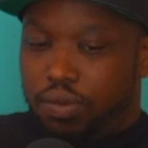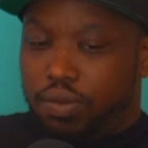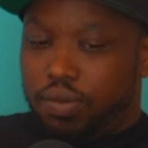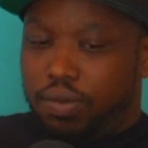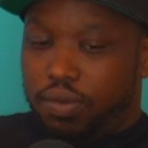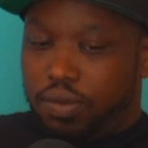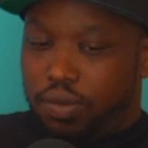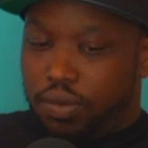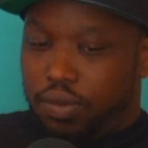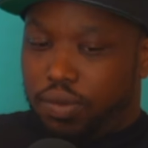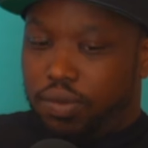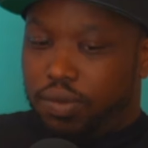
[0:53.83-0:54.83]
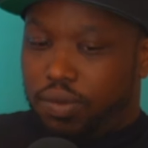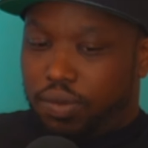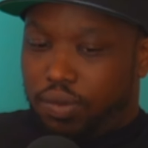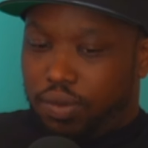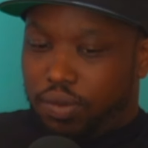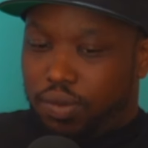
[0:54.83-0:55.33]

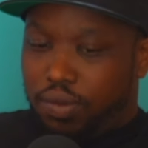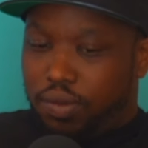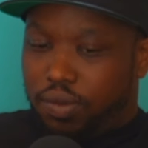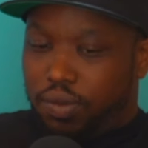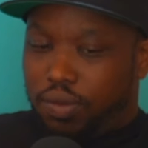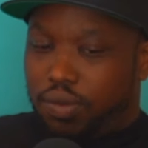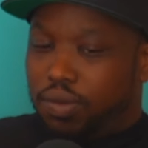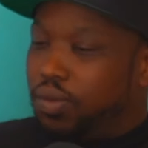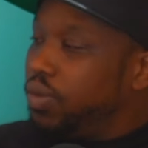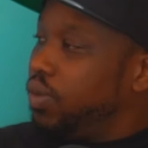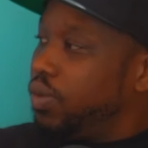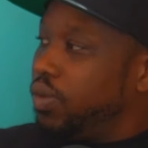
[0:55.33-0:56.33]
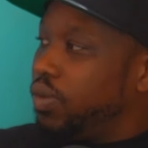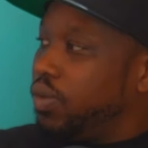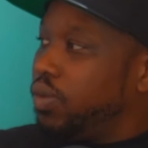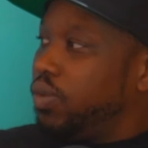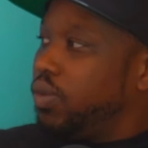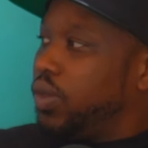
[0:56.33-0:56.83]

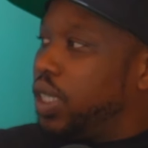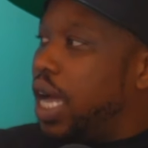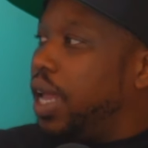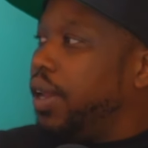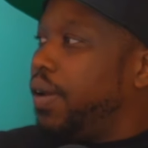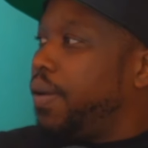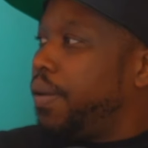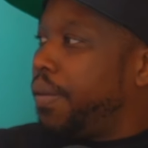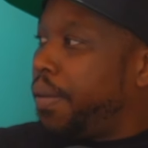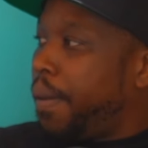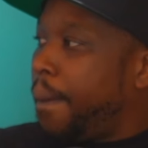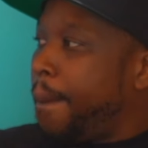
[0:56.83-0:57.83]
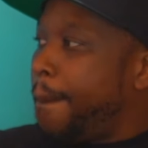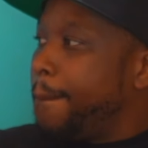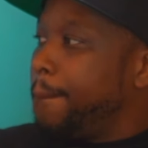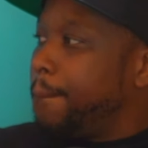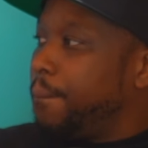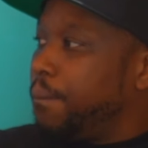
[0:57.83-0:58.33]

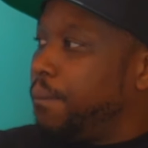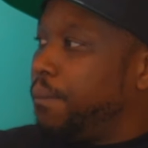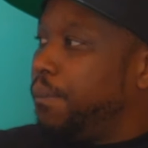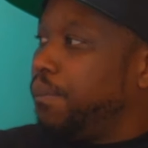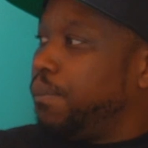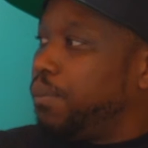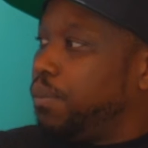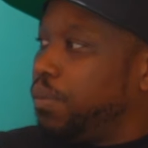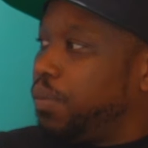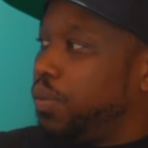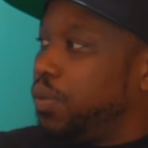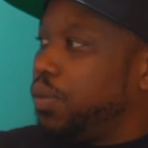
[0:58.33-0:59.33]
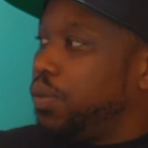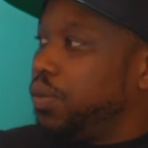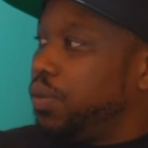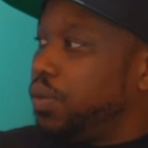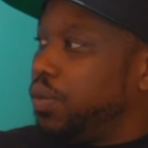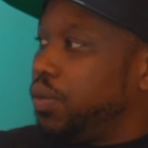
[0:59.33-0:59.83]

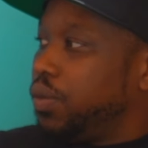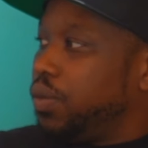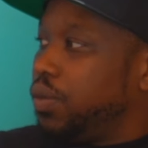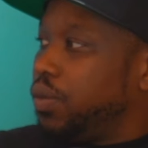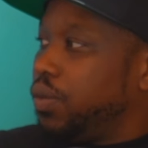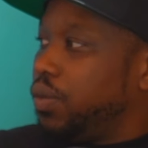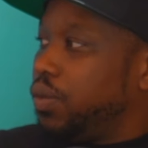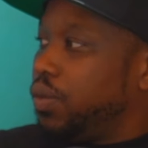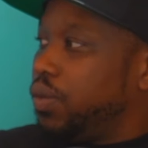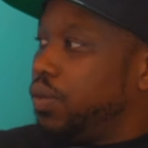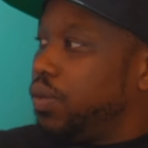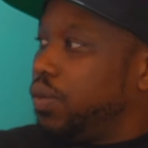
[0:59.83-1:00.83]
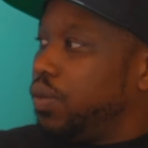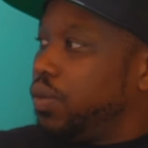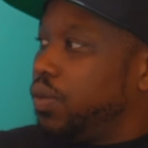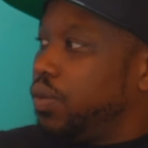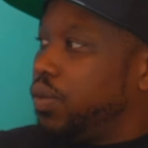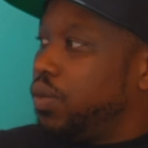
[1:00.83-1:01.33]

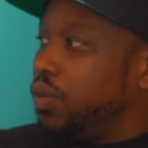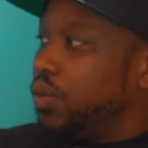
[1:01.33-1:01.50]
(not speaking)